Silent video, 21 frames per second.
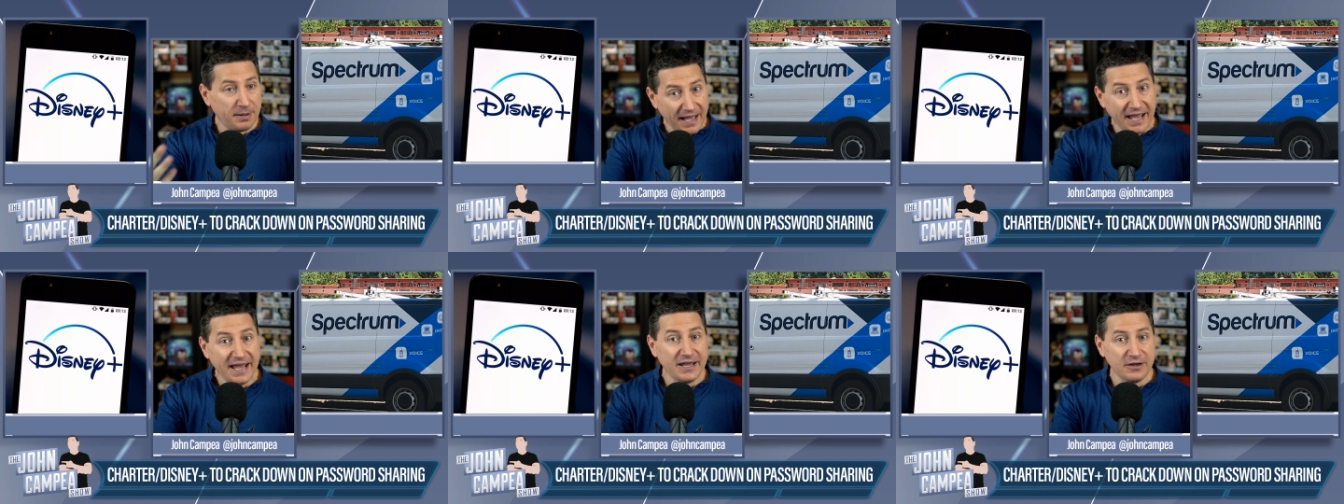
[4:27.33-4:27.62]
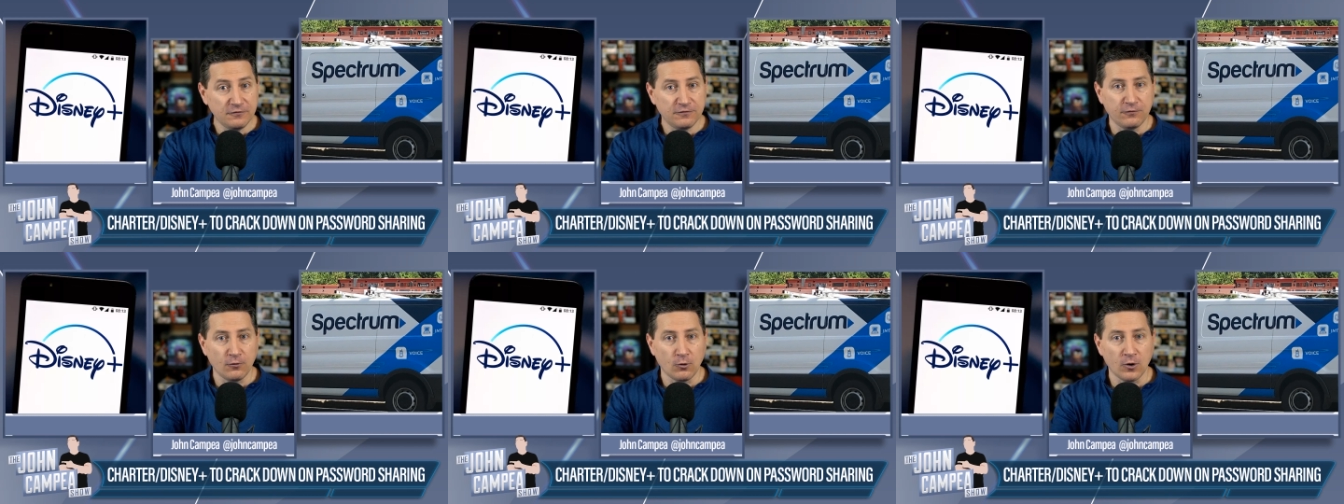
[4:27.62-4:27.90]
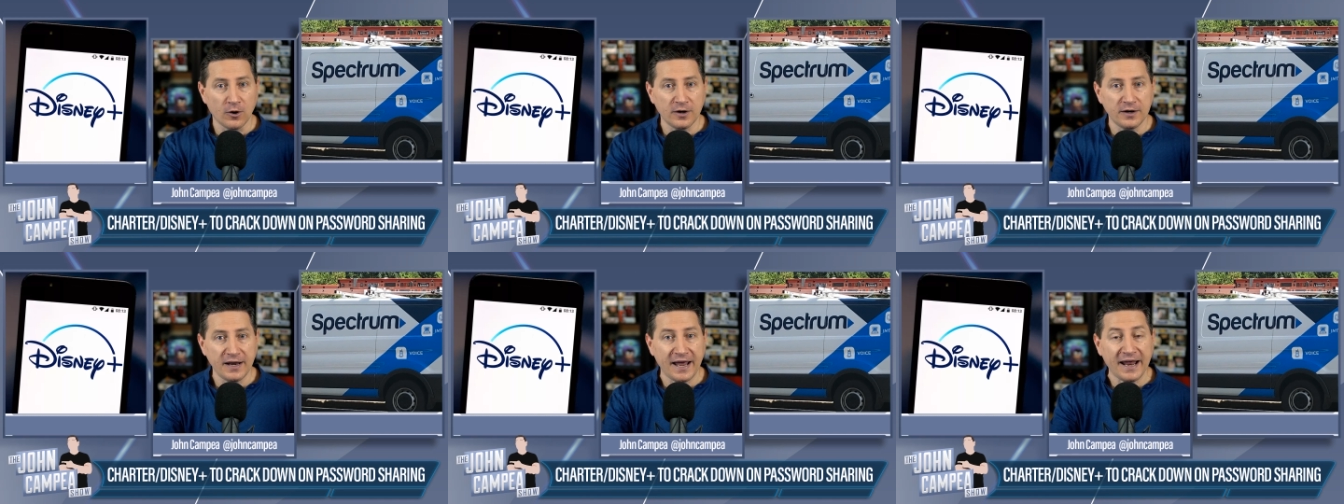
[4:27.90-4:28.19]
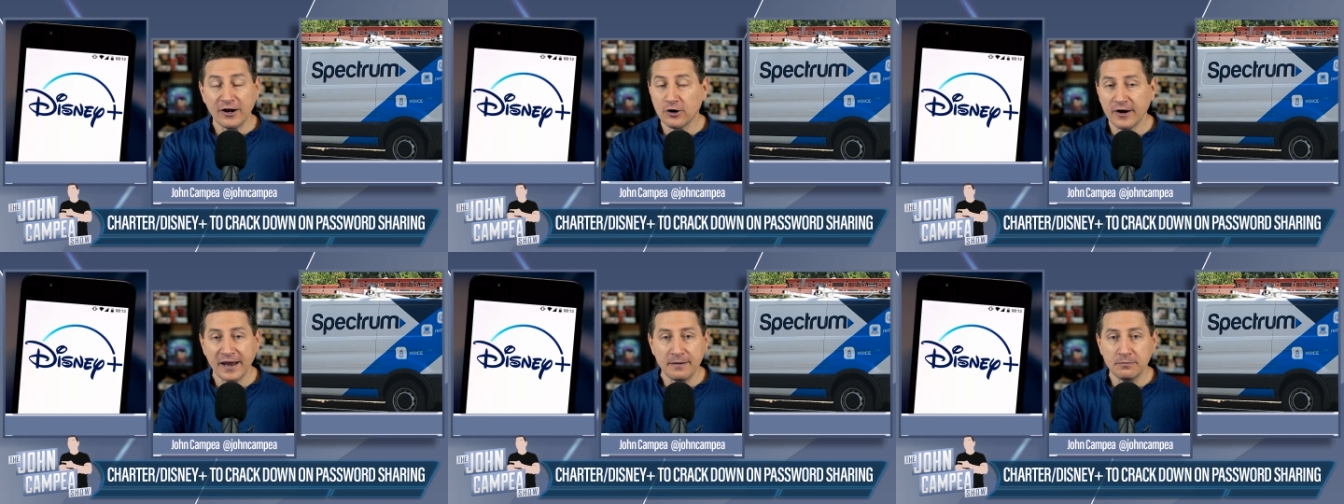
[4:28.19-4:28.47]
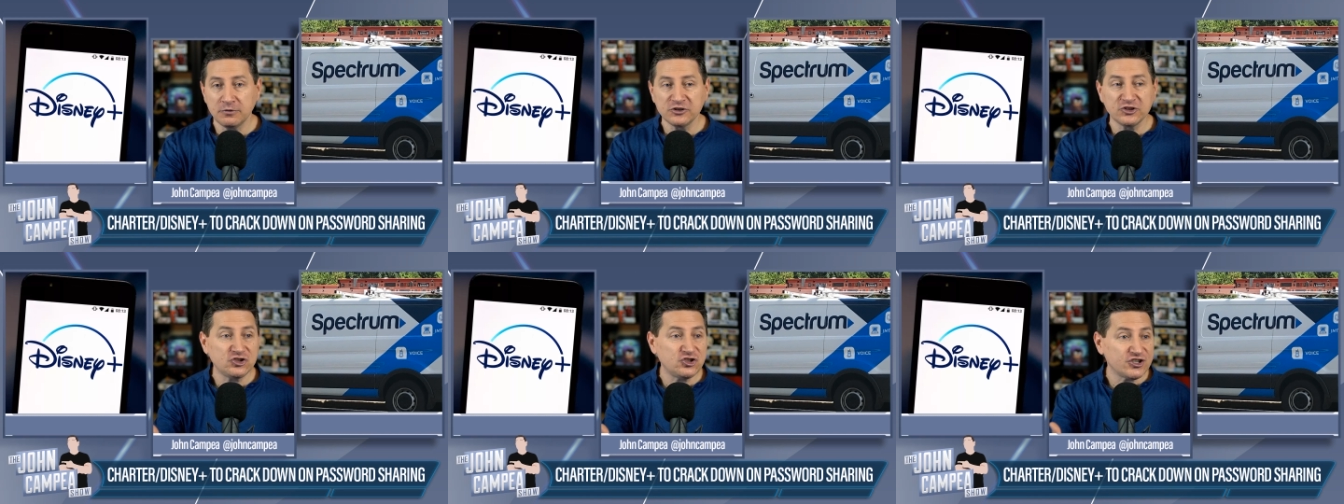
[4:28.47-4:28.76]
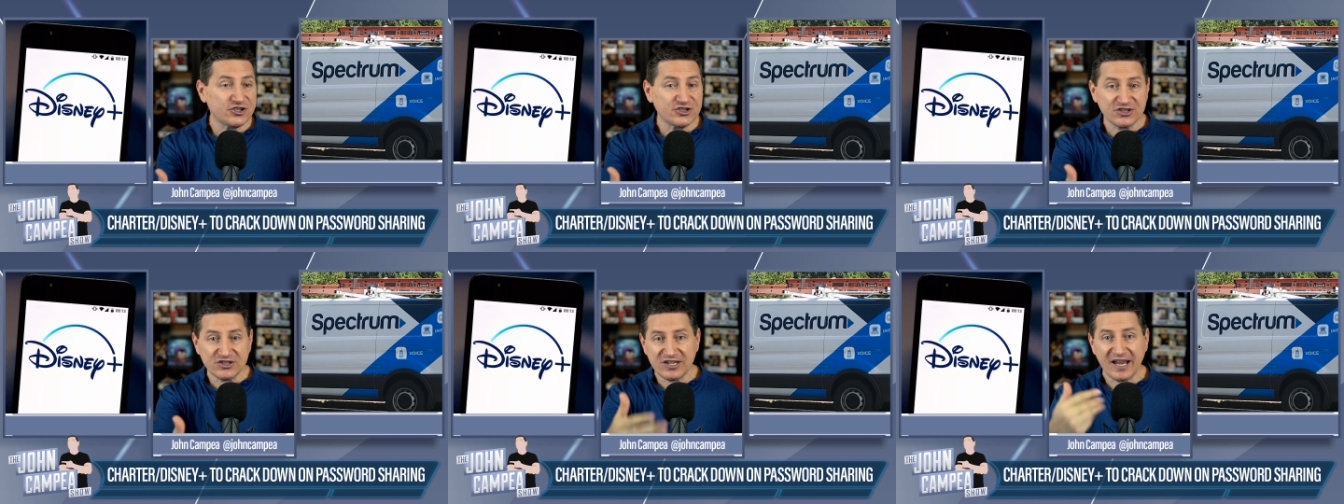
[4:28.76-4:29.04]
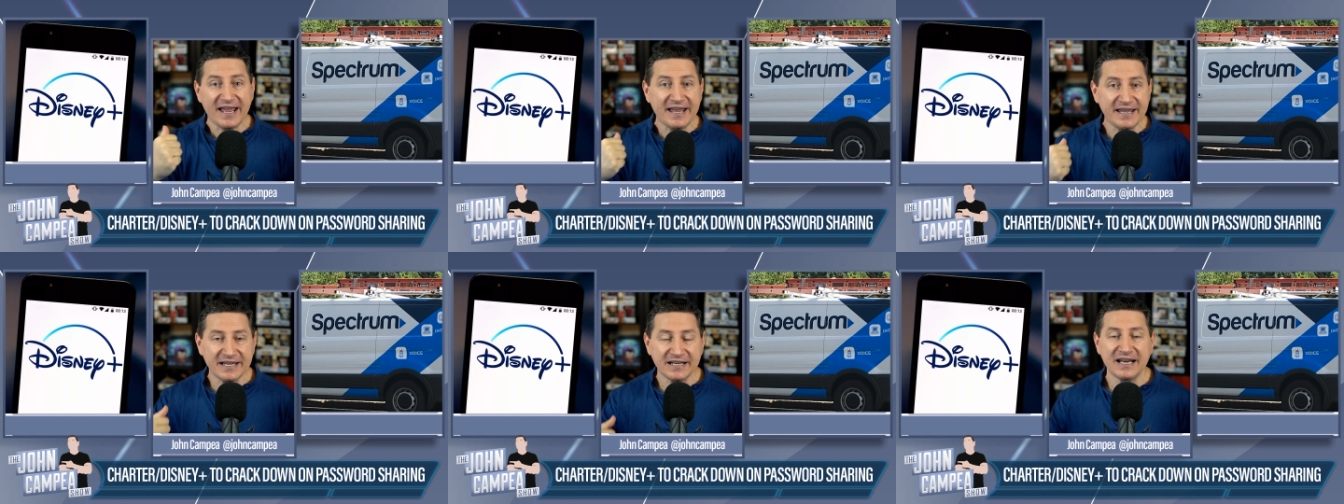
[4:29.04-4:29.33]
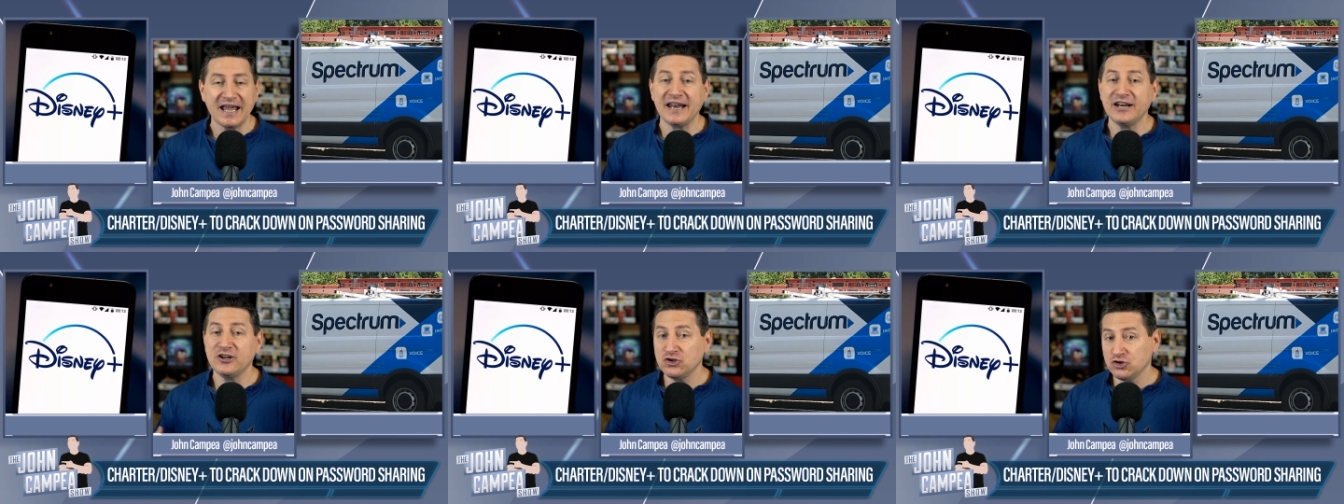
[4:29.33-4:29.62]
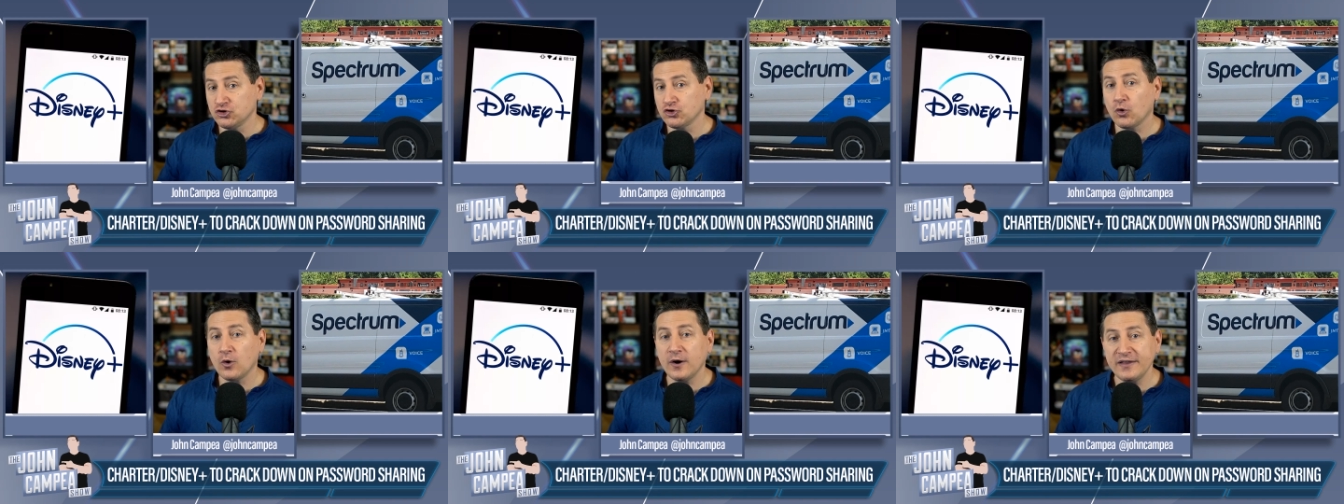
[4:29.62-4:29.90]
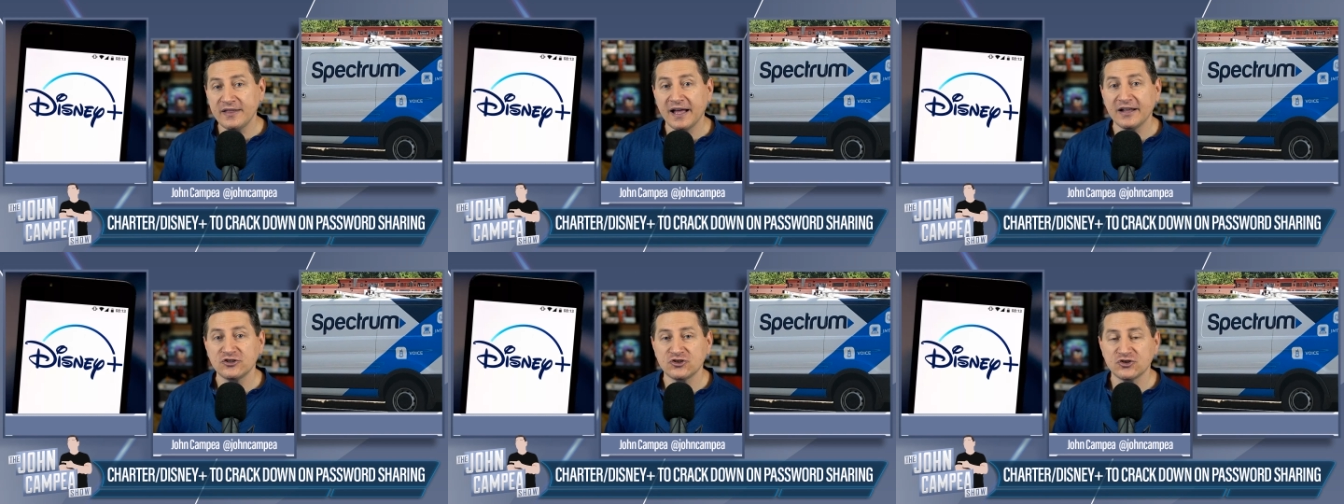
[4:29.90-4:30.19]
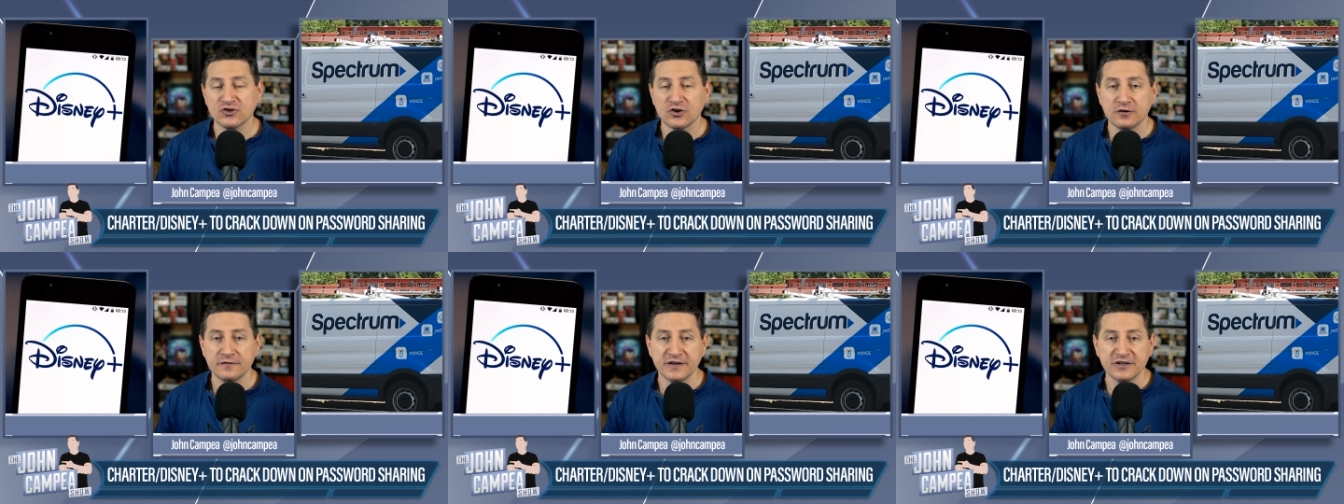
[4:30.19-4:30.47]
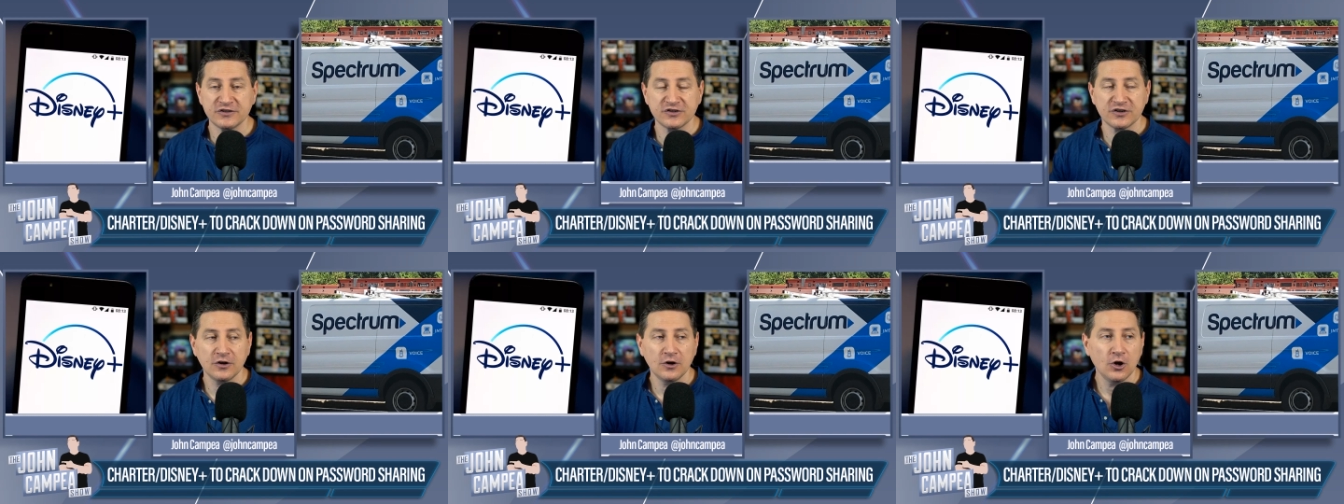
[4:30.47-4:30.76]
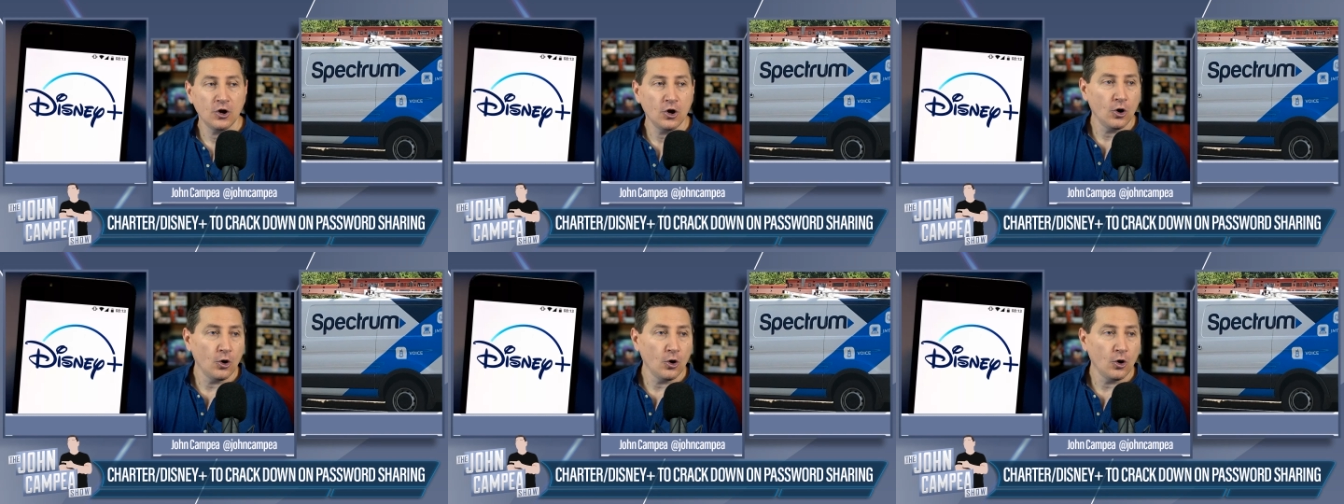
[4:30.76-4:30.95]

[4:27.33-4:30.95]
paying for it and are able to just take it and enjoy that service